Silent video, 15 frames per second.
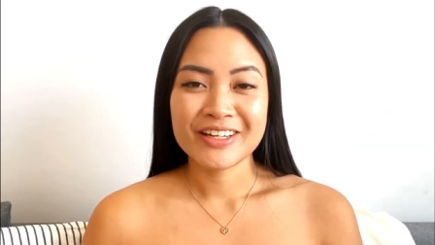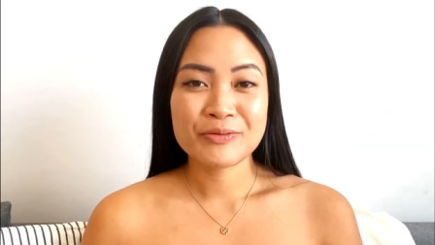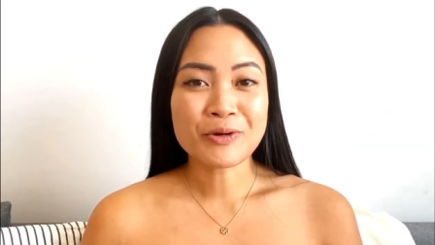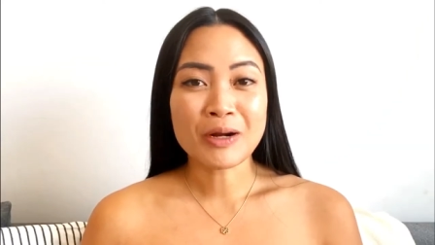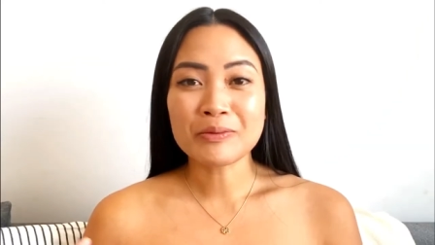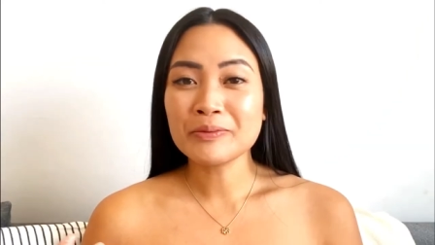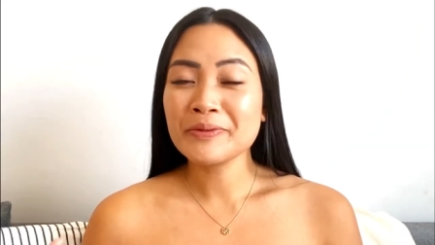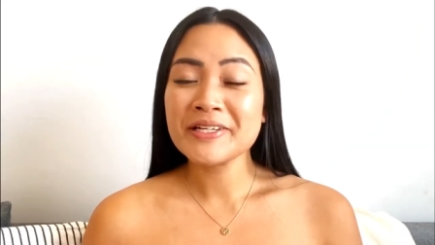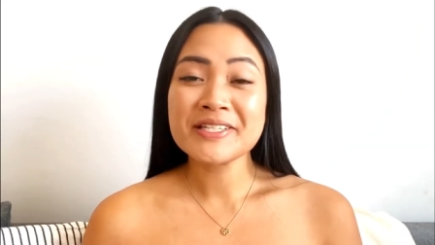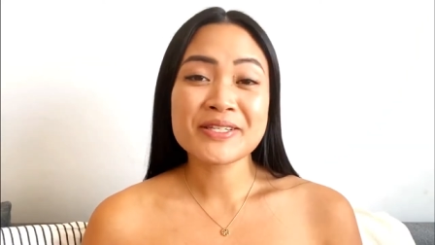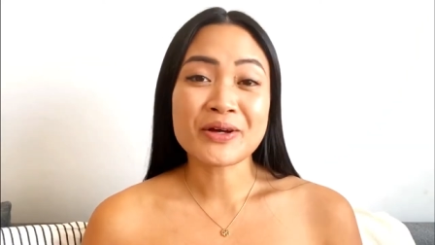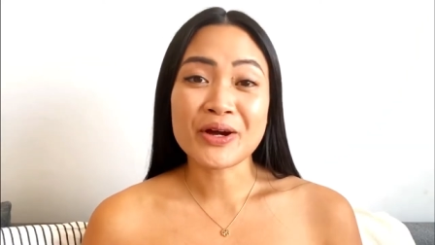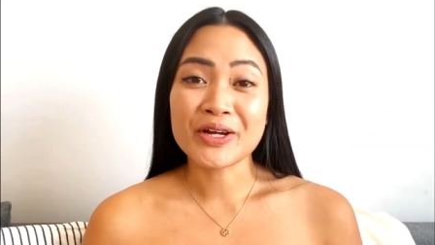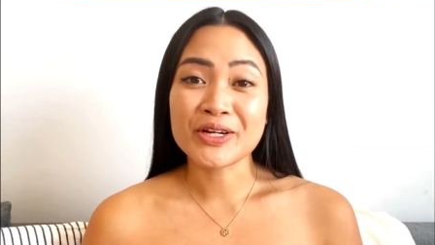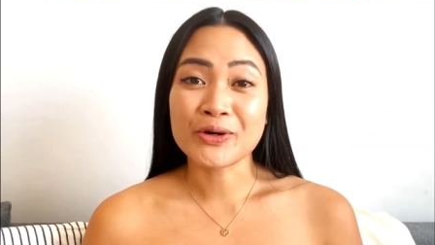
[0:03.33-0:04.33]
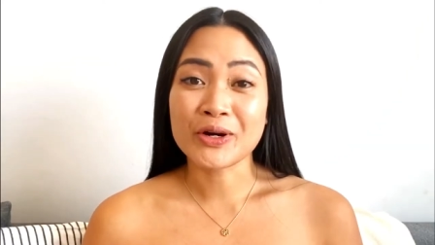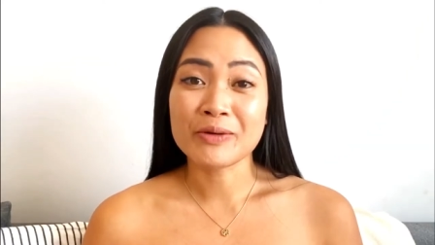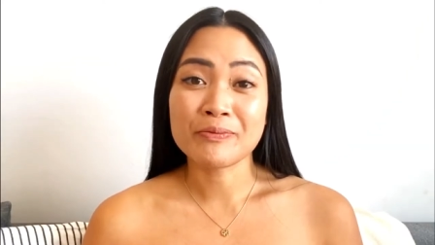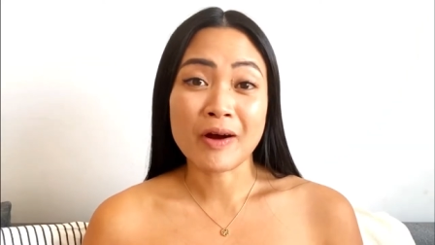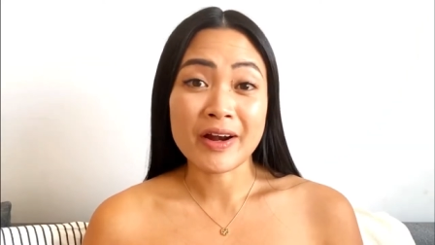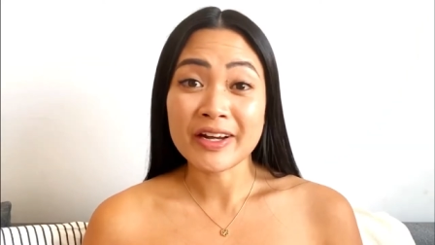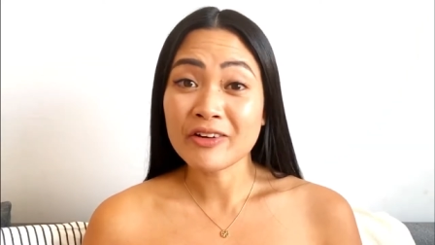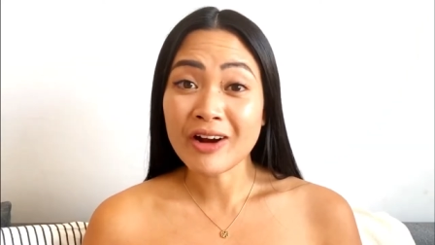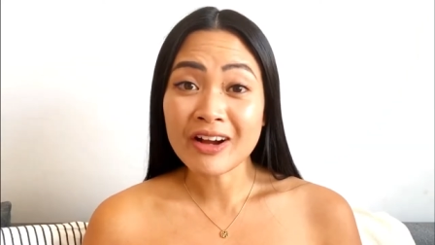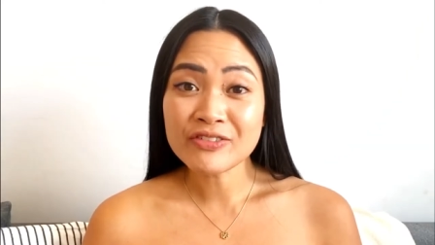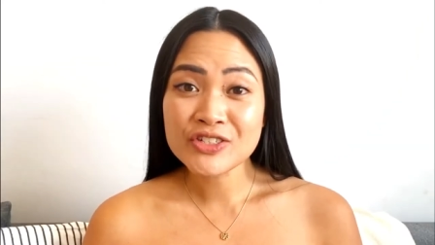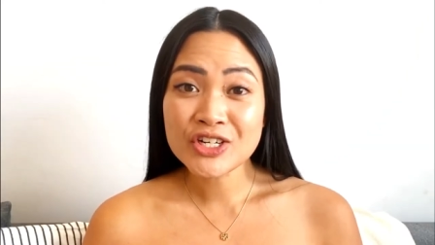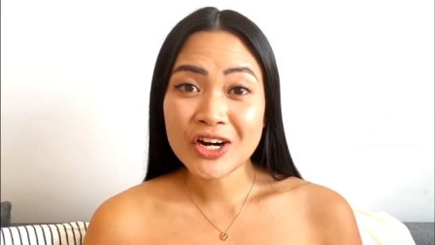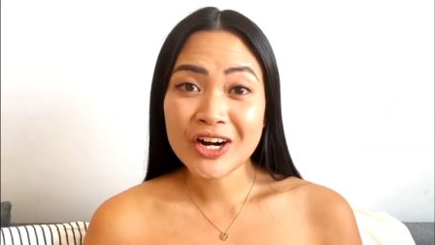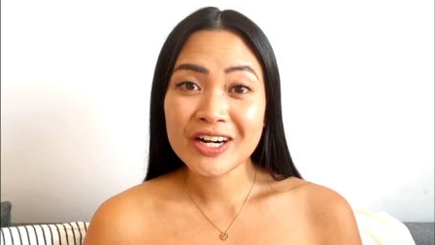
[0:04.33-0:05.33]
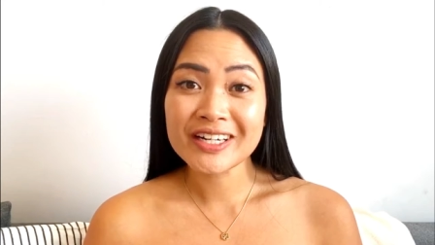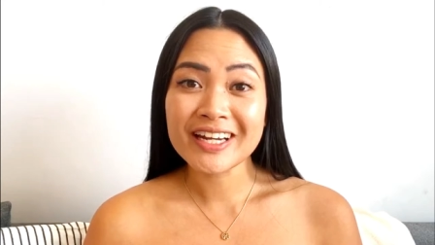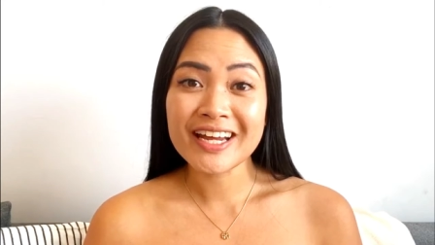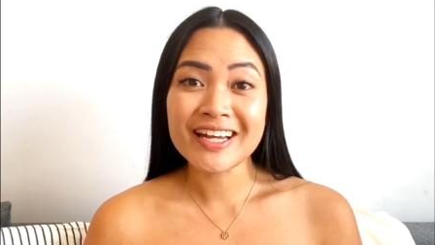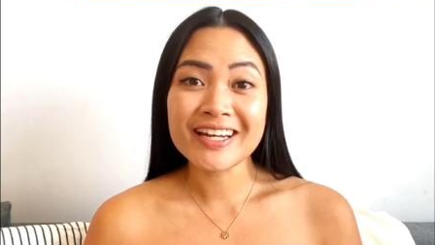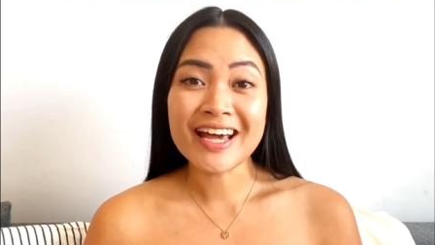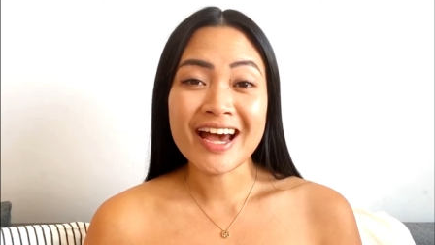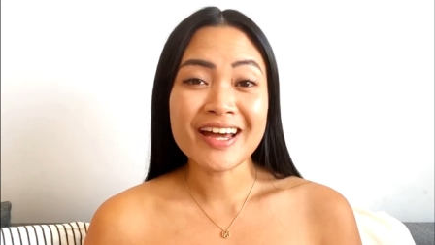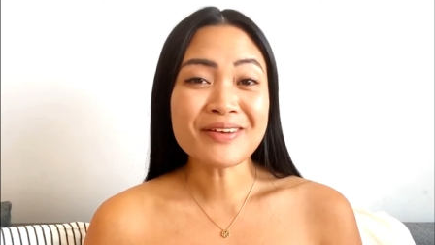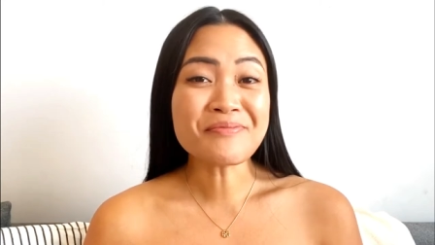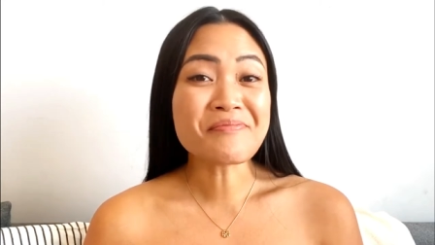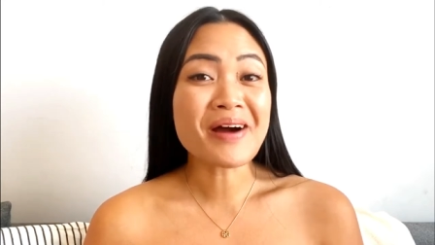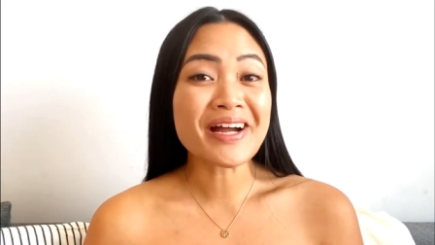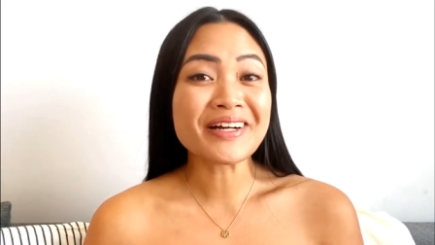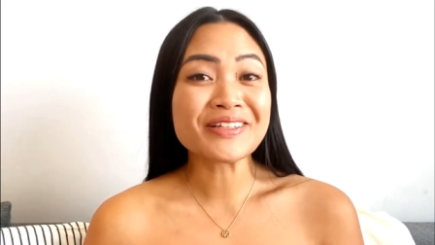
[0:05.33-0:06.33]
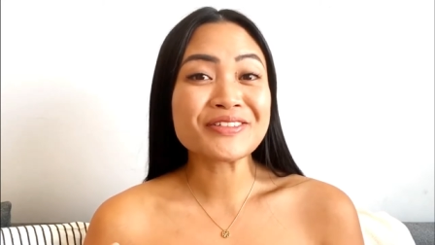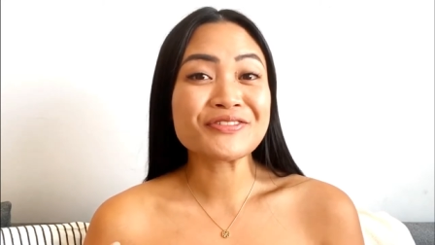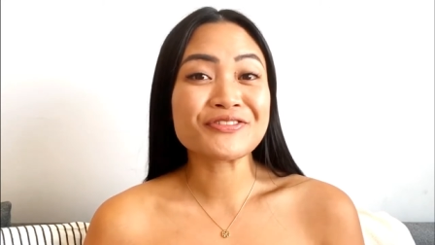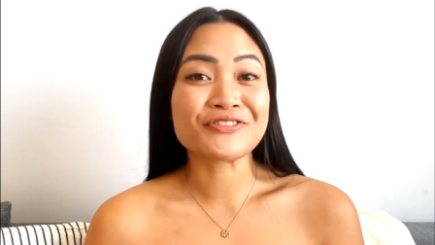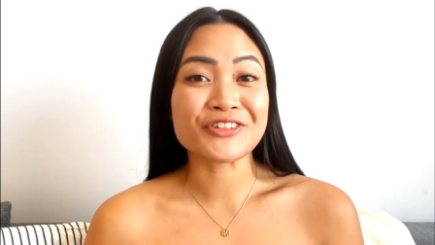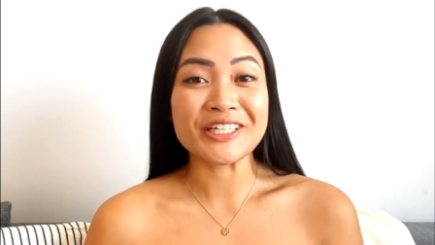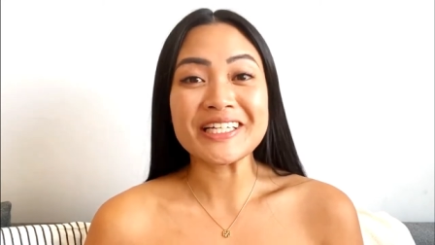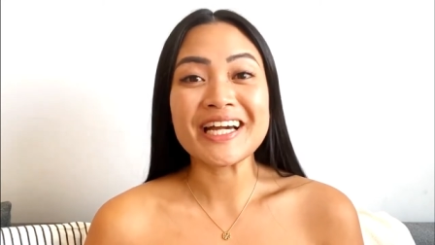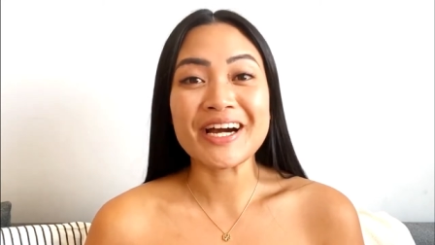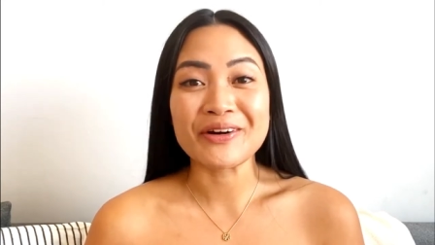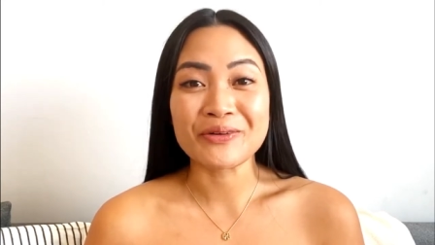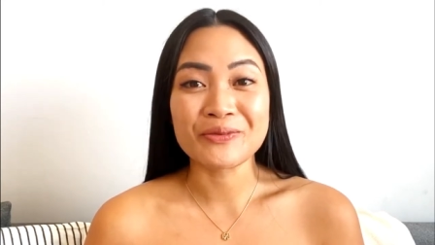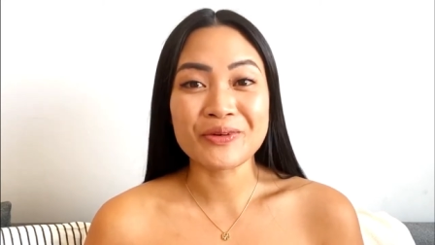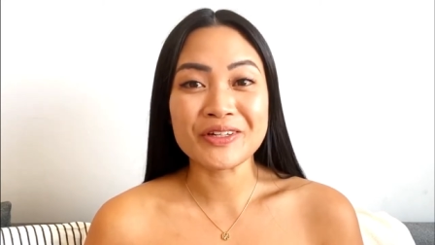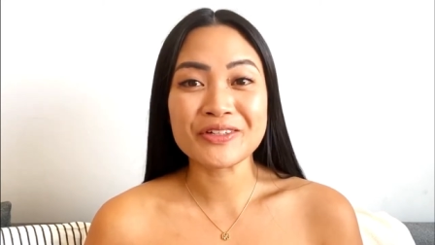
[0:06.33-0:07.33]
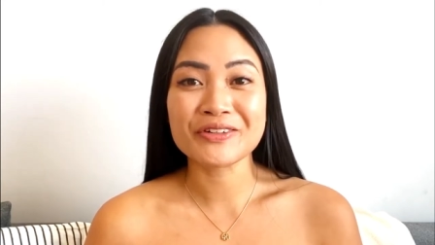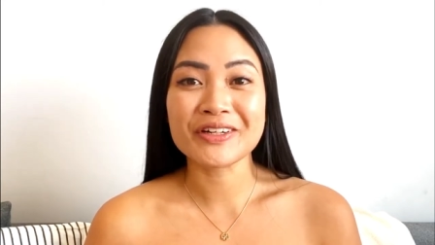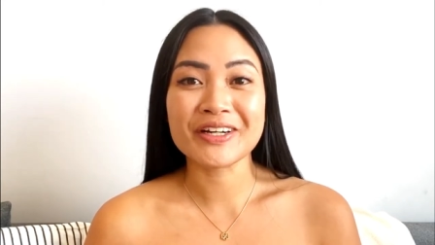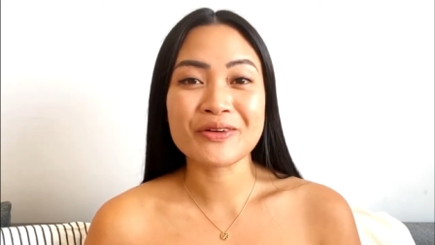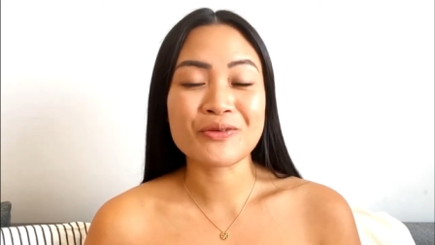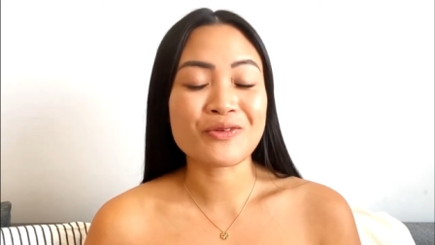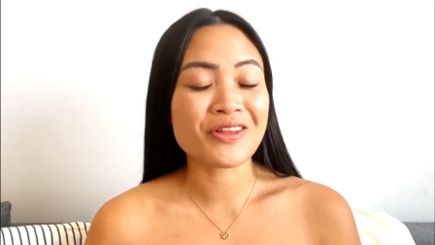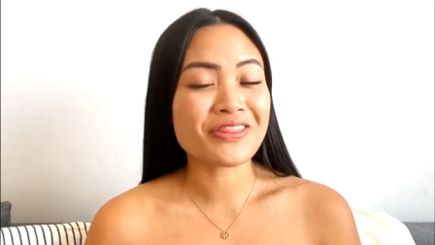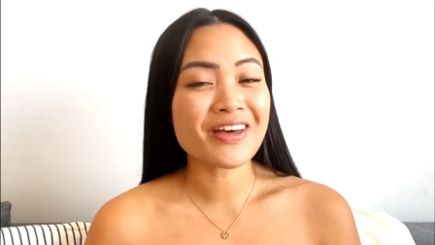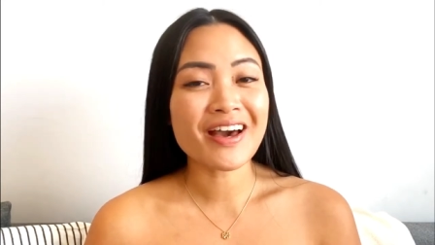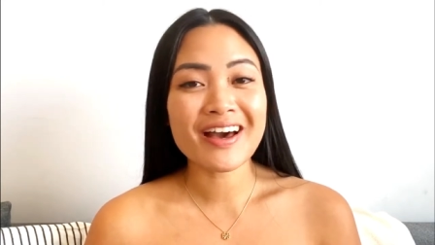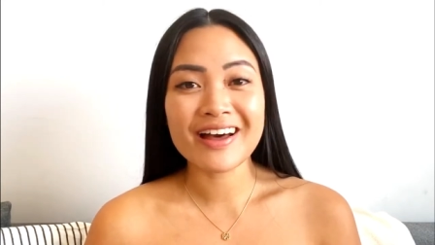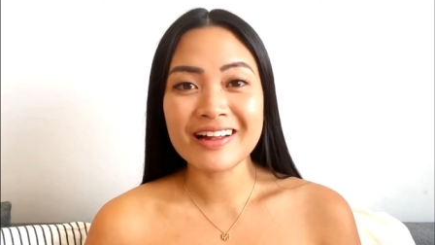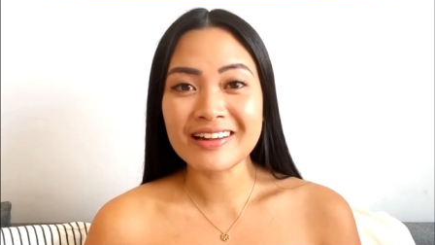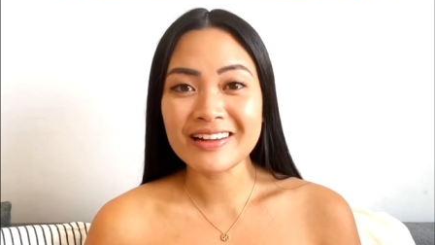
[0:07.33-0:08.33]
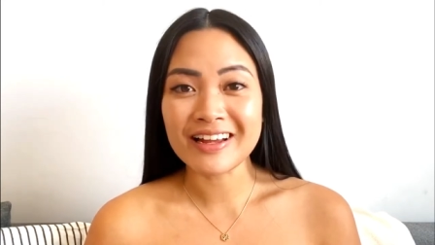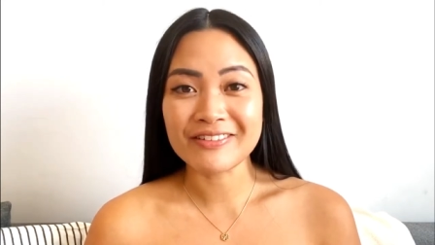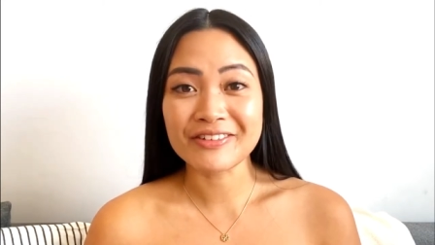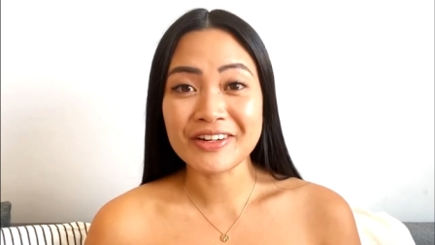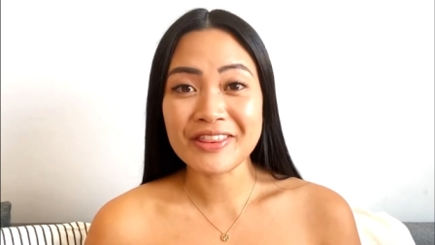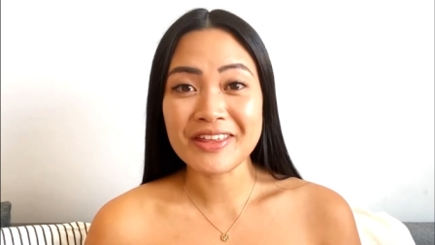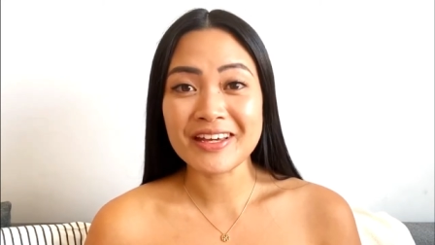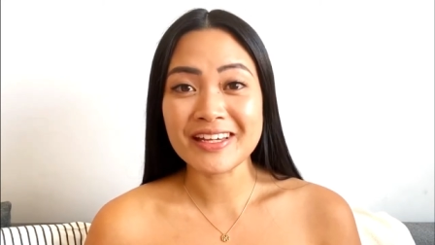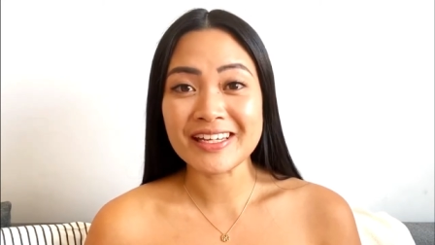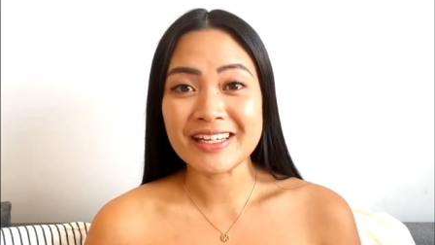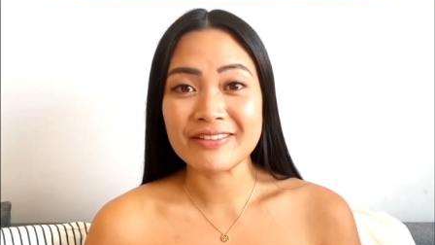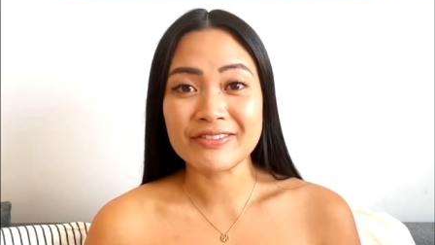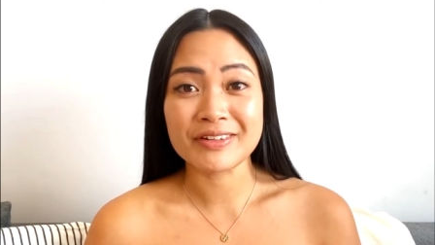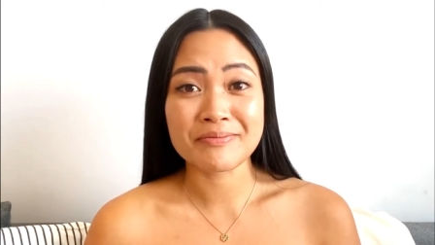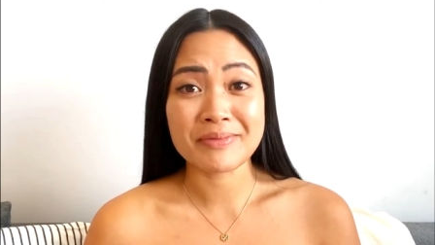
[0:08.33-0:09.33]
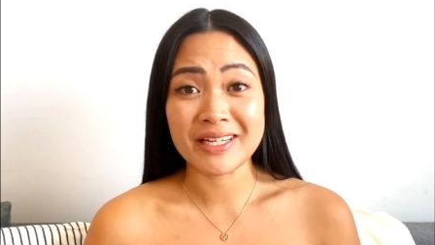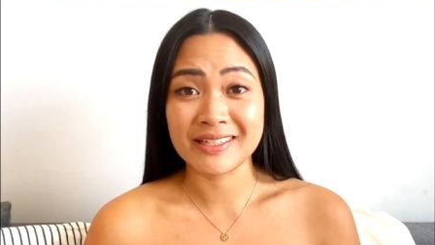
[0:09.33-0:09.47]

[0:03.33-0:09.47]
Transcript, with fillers: You probably saw your body graph chart and had a mild freak out wondering what the hell everything even